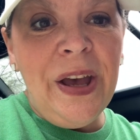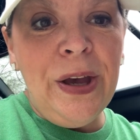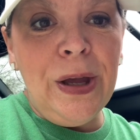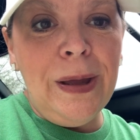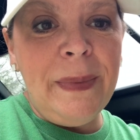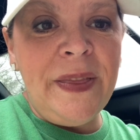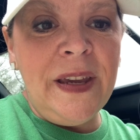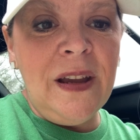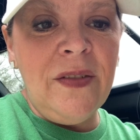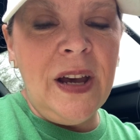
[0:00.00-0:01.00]
Um, I
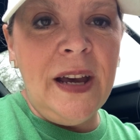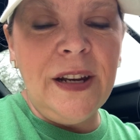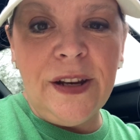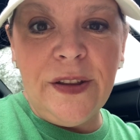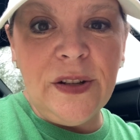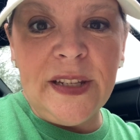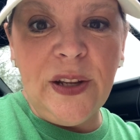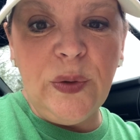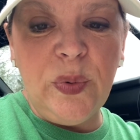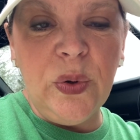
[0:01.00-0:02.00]
think I've got another
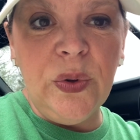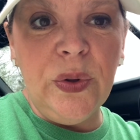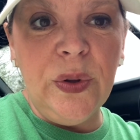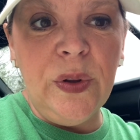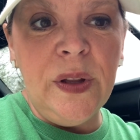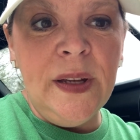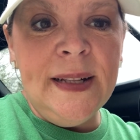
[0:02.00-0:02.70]
sale to pull.